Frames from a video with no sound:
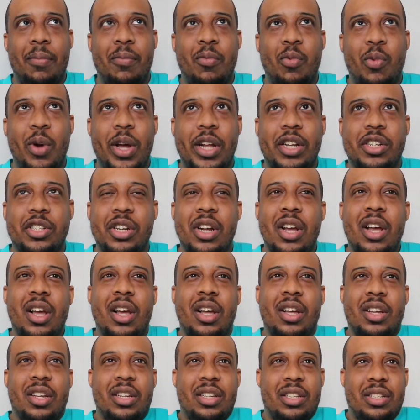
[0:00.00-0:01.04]
which
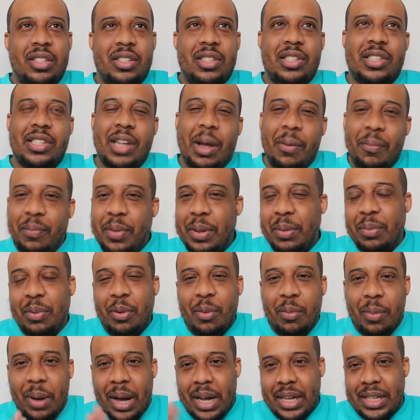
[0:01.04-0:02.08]
some
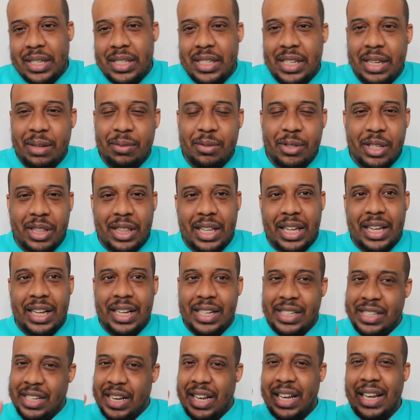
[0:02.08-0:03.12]
people might seem to
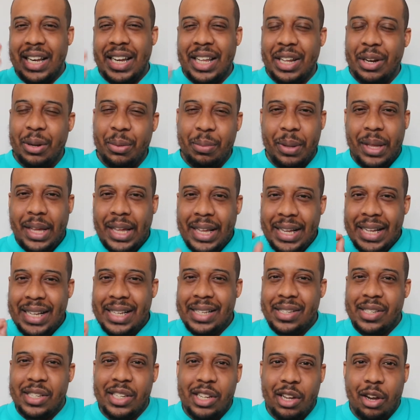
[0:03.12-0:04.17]
think is a little bit
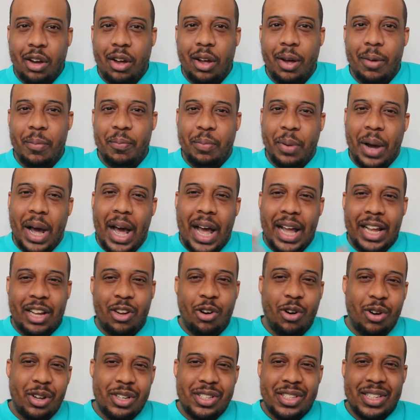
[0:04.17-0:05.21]
easier, but I
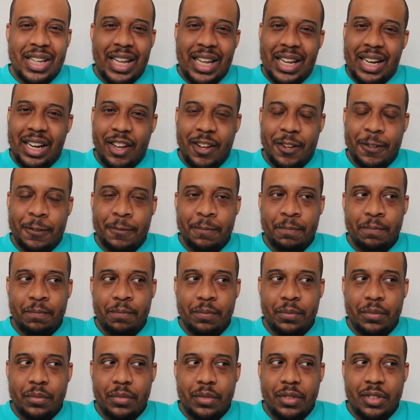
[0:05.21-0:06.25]
got to say that
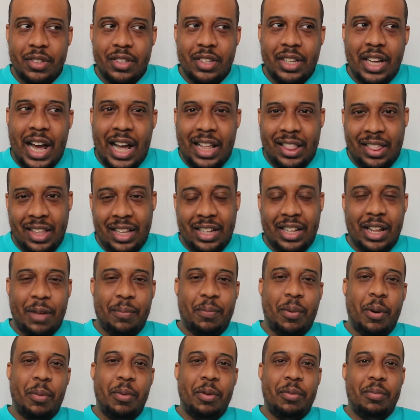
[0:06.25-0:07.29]
I think that
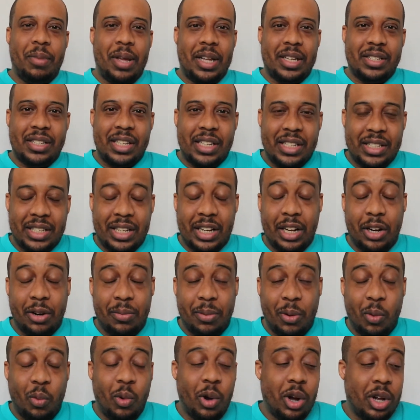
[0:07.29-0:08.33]
probably makes things a little
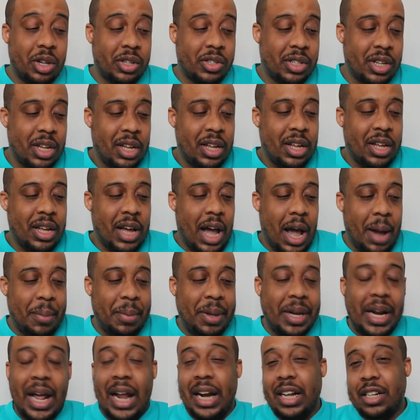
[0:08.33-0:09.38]
bit worse. I
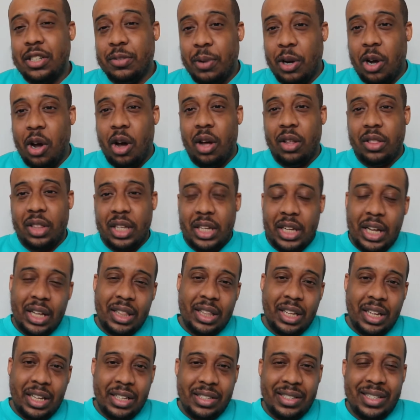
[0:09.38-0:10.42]
mean, Alex McCarthy, I
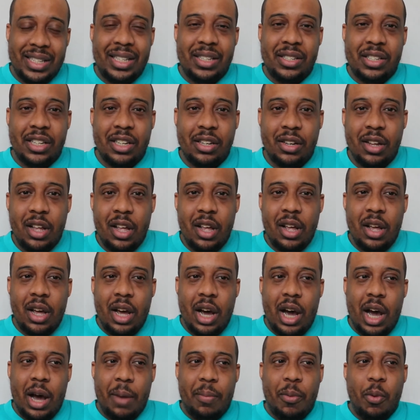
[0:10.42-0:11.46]
think, is decent.
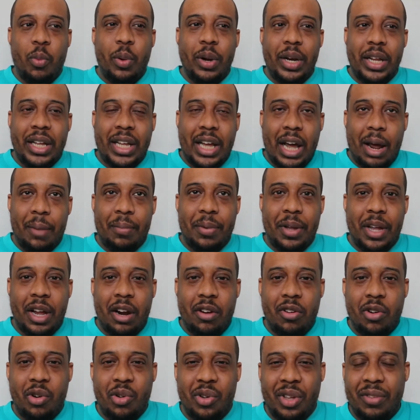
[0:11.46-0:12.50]
But Willy
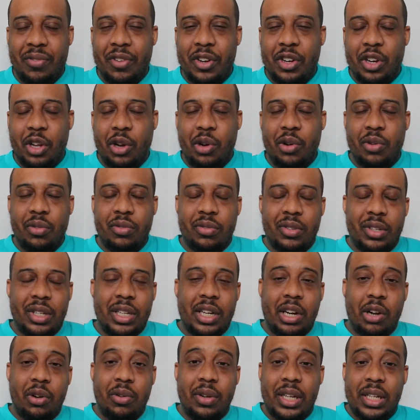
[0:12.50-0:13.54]
Caballero, even though, you
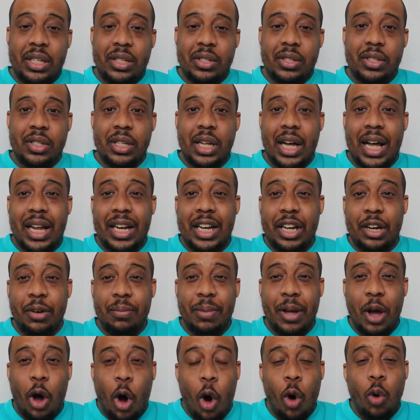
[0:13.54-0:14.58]
know, he's a little
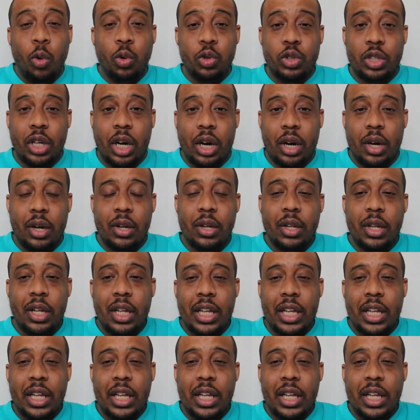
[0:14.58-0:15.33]
bit older,